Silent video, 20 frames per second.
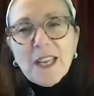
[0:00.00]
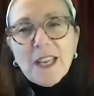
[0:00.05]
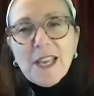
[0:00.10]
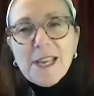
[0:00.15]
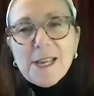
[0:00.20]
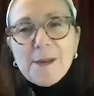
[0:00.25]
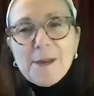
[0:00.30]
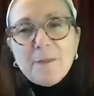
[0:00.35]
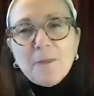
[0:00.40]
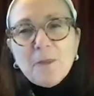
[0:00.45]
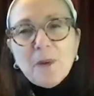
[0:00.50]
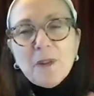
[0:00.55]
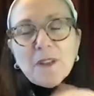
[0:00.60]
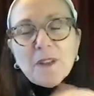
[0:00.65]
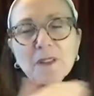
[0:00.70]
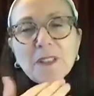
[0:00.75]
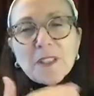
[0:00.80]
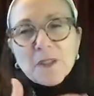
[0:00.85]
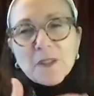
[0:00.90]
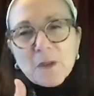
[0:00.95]
with a
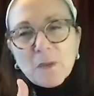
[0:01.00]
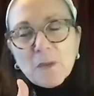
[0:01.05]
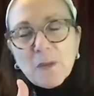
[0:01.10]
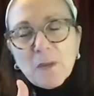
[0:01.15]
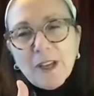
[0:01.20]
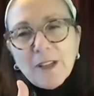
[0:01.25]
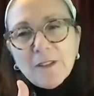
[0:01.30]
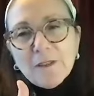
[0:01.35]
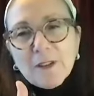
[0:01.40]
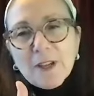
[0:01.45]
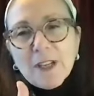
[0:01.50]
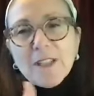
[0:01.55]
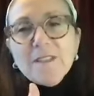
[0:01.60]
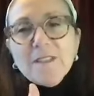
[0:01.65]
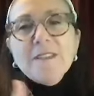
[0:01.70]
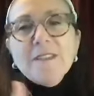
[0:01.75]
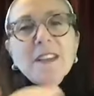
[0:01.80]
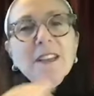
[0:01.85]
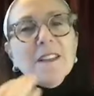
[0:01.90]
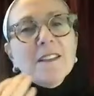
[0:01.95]
lizard brain for
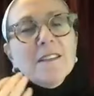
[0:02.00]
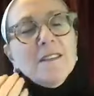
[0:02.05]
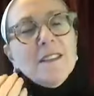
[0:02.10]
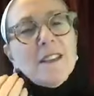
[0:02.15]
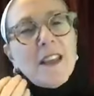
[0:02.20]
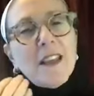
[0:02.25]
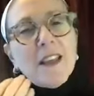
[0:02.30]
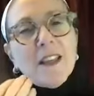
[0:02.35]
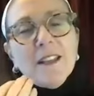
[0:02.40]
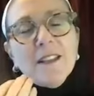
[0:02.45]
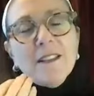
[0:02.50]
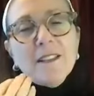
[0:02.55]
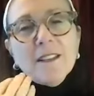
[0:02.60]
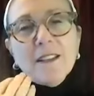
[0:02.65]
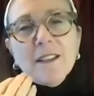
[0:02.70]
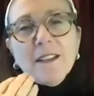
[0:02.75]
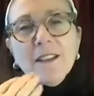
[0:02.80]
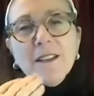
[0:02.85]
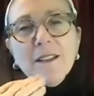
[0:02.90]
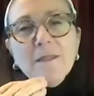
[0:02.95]
instincts and
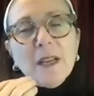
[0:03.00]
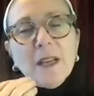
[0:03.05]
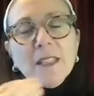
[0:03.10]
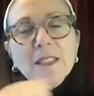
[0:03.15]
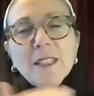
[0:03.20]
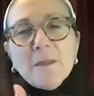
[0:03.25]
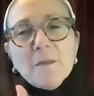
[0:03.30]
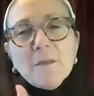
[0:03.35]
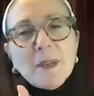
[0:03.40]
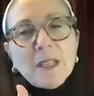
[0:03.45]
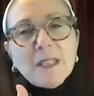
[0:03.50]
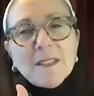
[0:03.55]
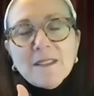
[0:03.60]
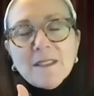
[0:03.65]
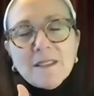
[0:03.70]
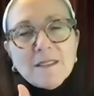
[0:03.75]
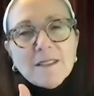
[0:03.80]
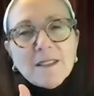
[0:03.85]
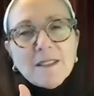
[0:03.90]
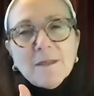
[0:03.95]
a limbic
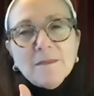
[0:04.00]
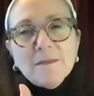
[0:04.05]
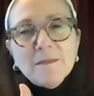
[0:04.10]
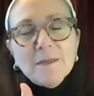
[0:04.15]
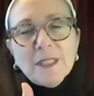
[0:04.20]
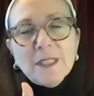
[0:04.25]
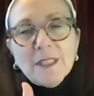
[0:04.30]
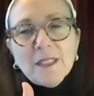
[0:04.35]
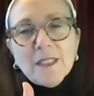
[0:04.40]
system,